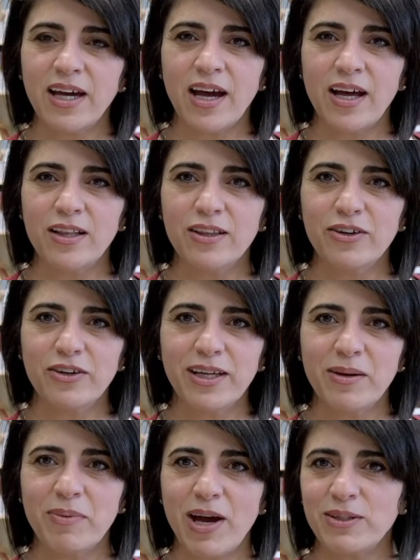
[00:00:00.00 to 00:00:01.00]
Uh,
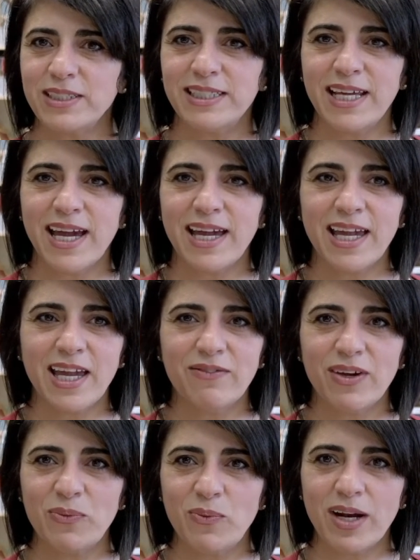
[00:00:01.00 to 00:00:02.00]
learning about today, I
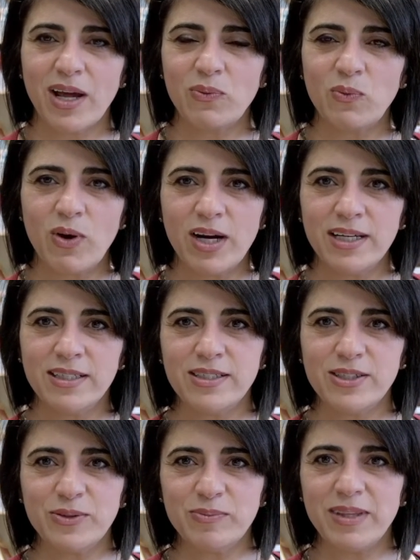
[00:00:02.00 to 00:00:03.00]
gave a one on one
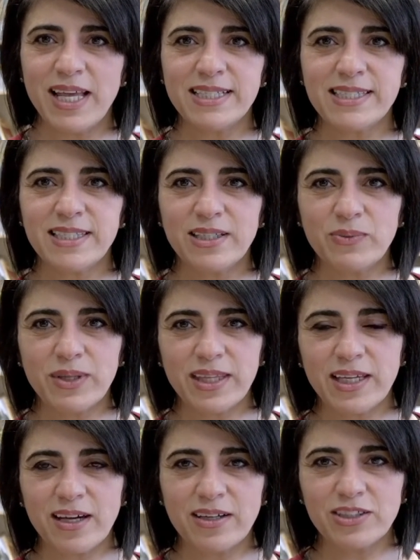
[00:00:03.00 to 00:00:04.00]
Zoom lesson
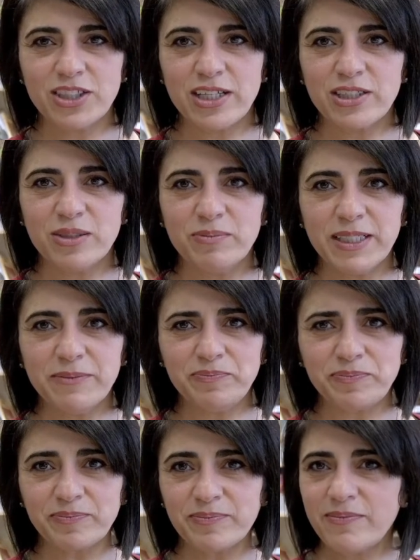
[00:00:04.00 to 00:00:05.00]
with a young gentleman
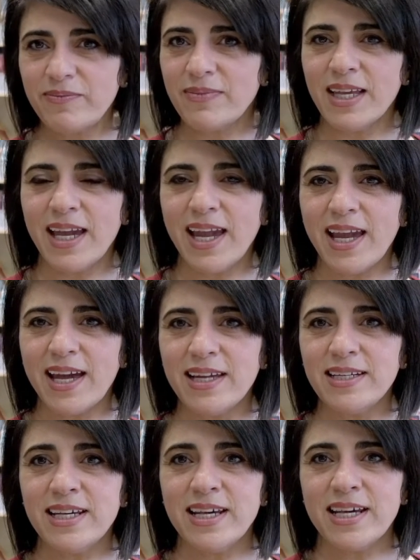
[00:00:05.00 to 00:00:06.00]

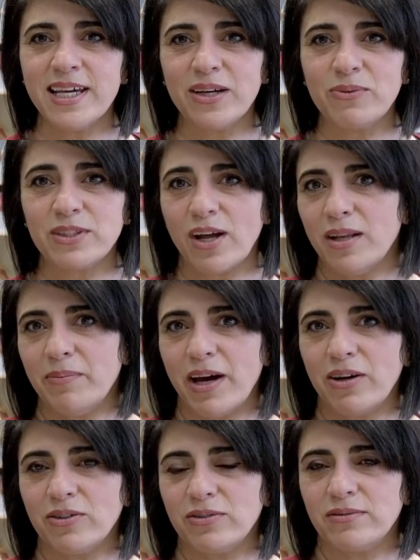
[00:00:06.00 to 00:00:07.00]
and it was all
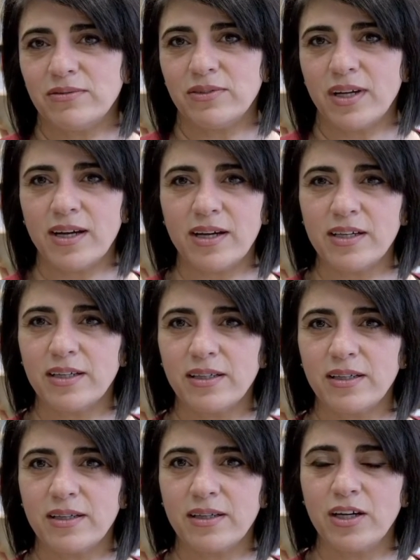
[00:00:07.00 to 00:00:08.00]
about uh,
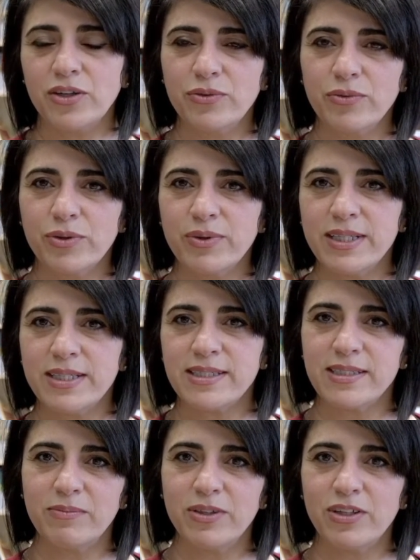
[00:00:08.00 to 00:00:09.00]
congruent,
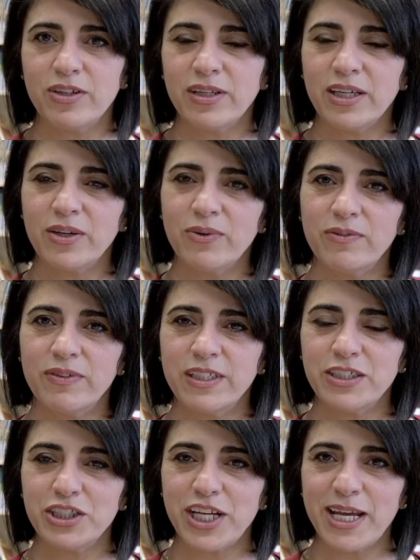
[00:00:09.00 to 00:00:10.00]
similar, and
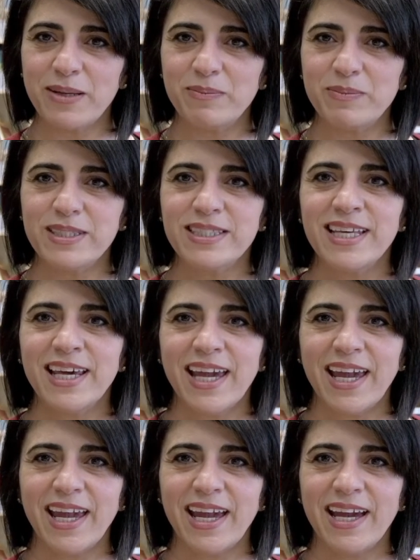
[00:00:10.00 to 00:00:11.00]
equivalent shapes
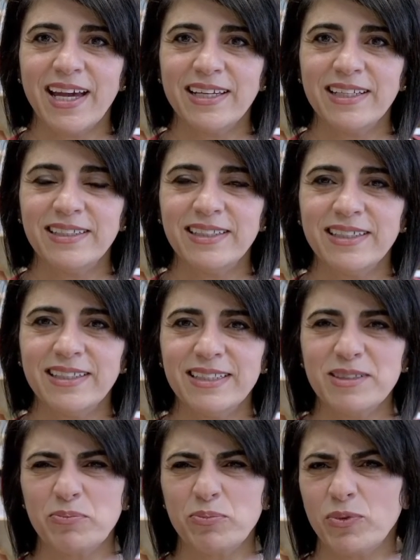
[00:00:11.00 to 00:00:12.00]
and
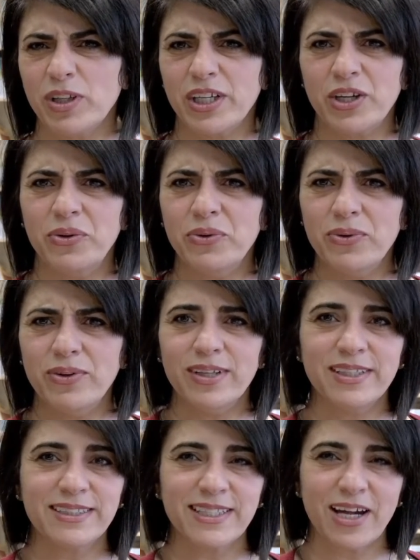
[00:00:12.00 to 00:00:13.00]
it's really
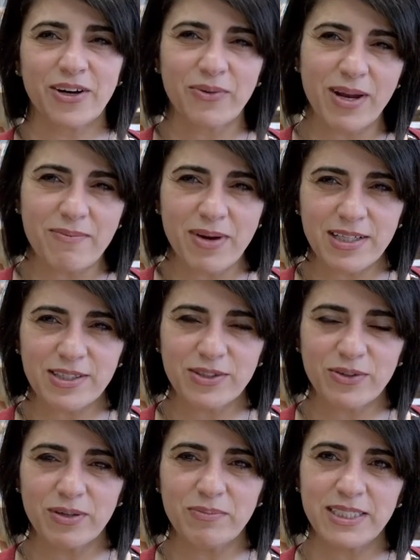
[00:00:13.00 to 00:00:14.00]
cool. It's got great
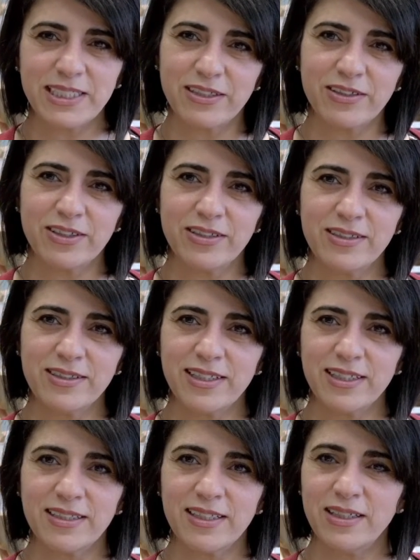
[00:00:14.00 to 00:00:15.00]
Montessori materials,
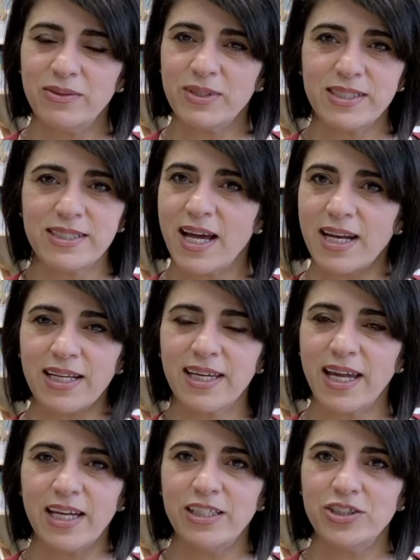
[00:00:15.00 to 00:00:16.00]
and he was not
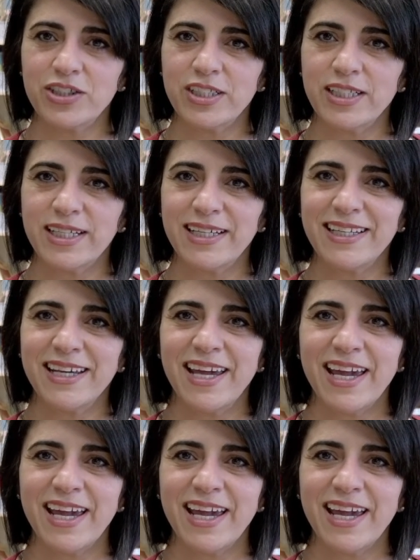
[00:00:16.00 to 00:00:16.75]
engaged in it.